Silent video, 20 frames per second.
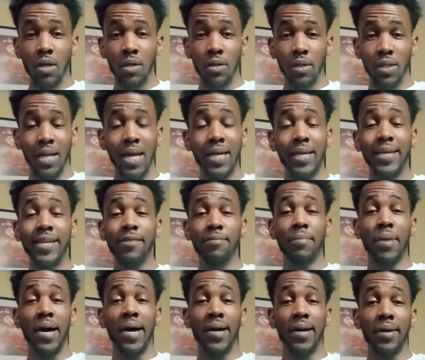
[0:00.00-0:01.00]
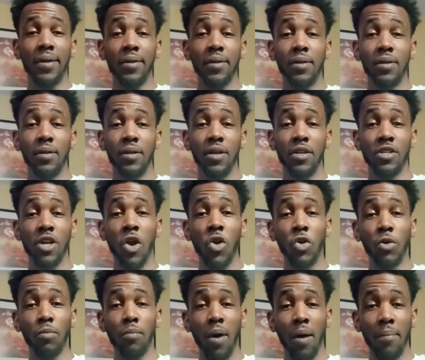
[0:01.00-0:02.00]
that I keep buying is
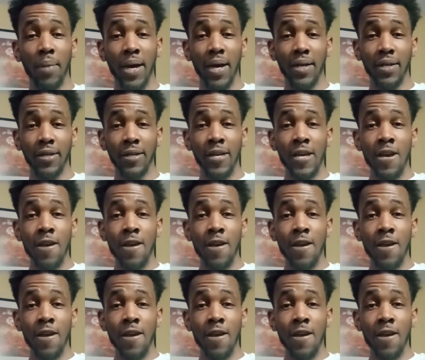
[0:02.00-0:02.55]
hurting my body.